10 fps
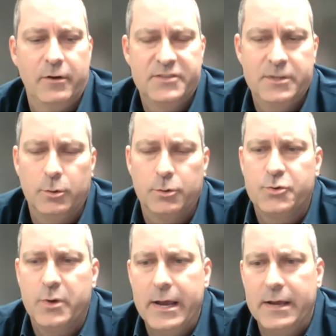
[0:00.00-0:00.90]
a similar
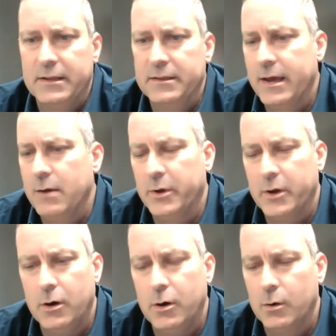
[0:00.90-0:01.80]
trade in that we
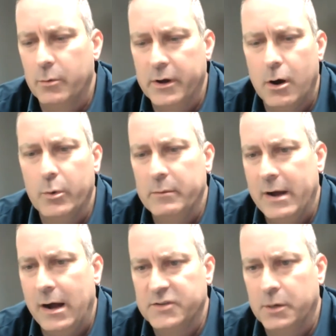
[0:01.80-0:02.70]
all
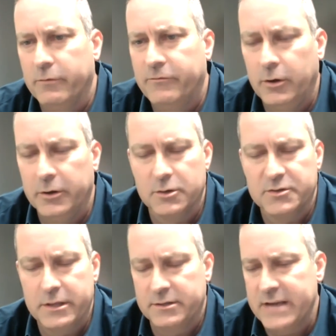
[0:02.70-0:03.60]
rebalance our
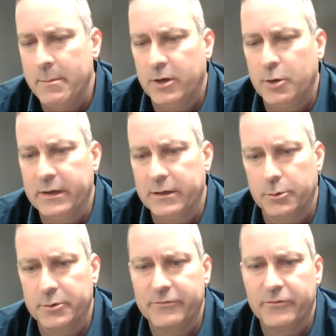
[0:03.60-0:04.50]
portfolios. At the time, it could be a
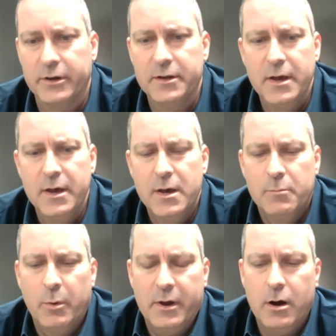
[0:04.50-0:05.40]
little different,
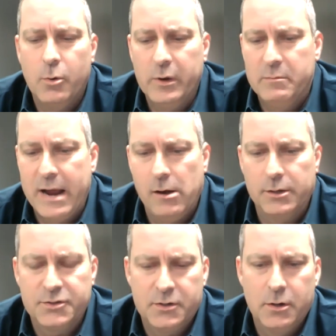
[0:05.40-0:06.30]
but we all
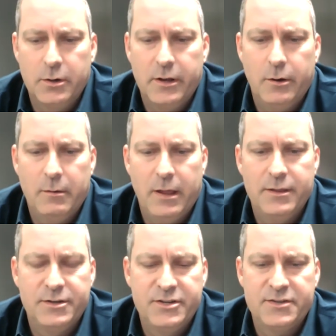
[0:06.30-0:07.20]
rebalance. So,
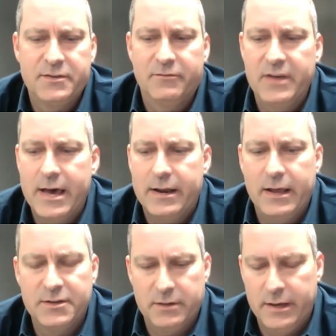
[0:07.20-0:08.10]
and the gist of that,
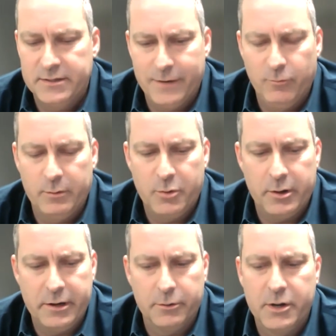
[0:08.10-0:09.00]
as everyone
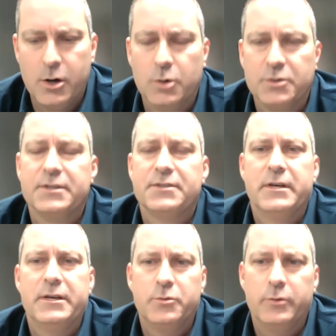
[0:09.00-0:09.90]
probably here knows, is
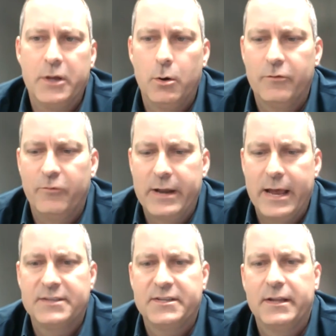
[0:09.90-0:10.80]
really going from an
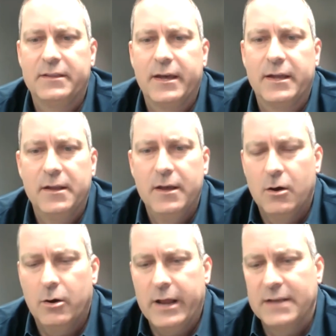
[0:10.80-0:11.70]

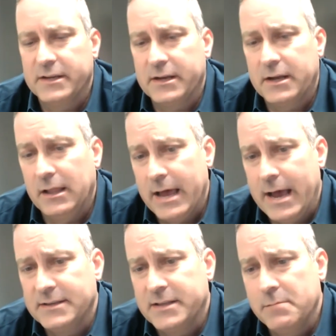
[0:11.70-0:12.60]
asset
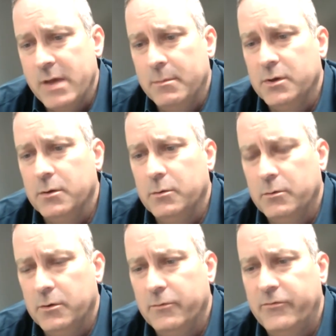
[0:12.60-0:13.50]
class that maybe you